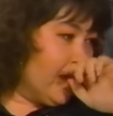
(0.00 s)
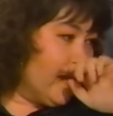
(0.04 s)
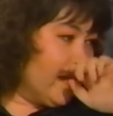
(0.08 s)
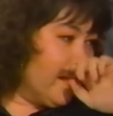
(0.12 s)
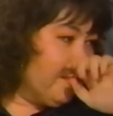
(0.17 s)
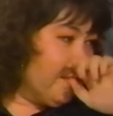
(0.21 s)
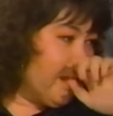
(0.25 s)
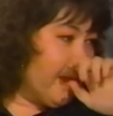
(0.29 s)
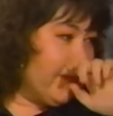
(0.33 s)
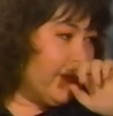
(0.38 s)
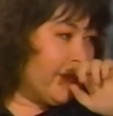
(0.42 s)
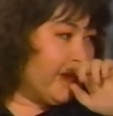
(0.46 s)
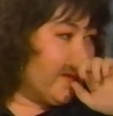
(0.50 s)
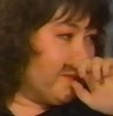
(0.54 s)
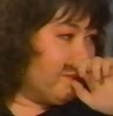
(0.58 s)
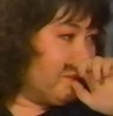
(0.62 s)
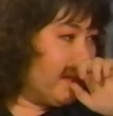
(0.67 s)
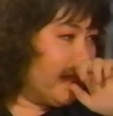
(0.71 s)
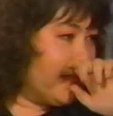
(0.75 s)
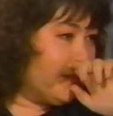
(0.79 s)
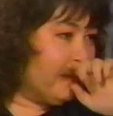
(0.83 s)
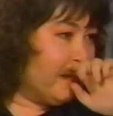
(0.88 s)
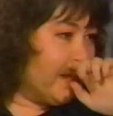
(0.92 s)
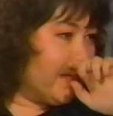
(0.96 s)
maybe if I
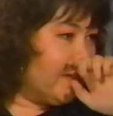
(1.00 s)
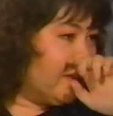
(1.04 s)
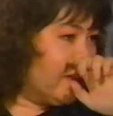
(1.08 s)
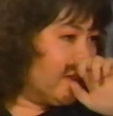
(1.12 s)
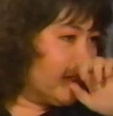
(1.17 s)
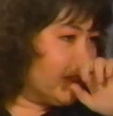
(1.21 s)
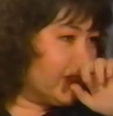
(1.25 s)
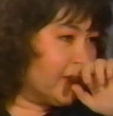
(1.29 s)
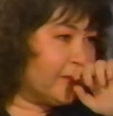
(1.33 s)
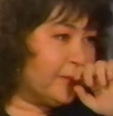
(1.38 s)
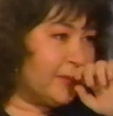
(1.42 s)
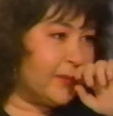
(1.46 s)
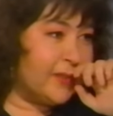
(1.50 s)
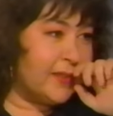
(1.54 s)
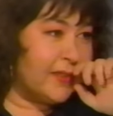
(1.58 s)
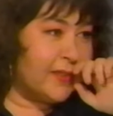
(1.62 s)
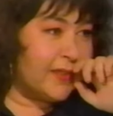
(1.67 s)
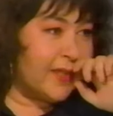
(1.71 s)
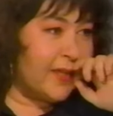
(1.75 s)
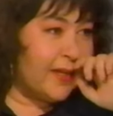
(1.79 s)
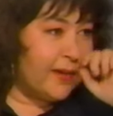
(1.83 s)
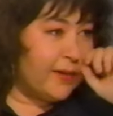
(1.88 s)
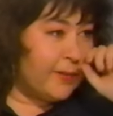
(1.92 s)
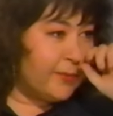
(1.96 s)
pick my nose, you'll pull the
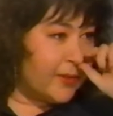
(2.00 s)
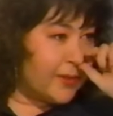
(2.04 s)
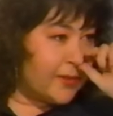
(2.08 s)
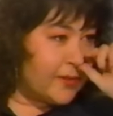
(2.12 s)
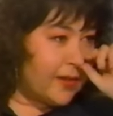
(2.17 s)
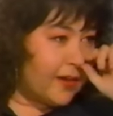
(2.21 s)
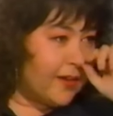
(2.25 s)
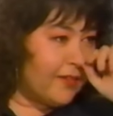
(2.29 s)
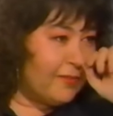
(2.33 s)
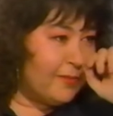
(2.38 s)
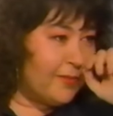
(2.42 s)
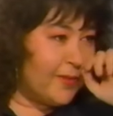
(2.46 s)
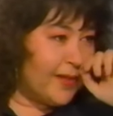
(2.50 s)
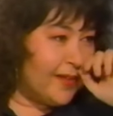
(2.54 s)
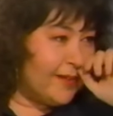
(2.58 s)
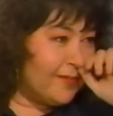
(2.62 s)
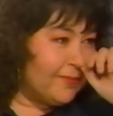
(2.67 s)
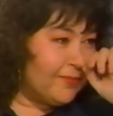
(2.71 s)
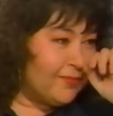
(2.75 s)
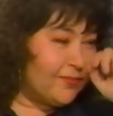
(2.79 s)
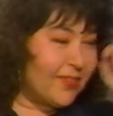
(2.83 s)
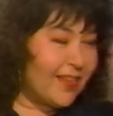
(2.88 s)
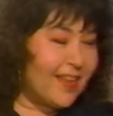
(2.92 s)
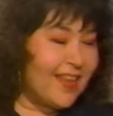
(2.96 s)
cameras yeah. off me. Yeah,
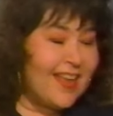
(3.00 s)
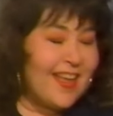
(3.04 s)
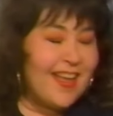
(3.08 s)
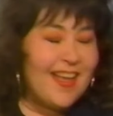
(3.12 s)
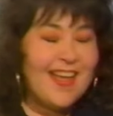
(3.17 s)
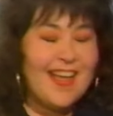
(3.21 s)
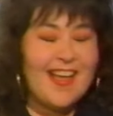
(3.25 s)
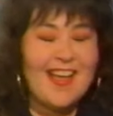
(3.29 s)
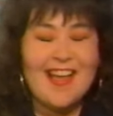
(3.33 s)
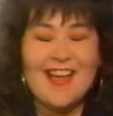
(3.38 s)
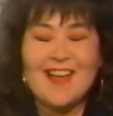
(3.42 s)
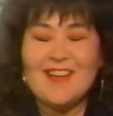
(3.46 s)
oh, uh, that's right.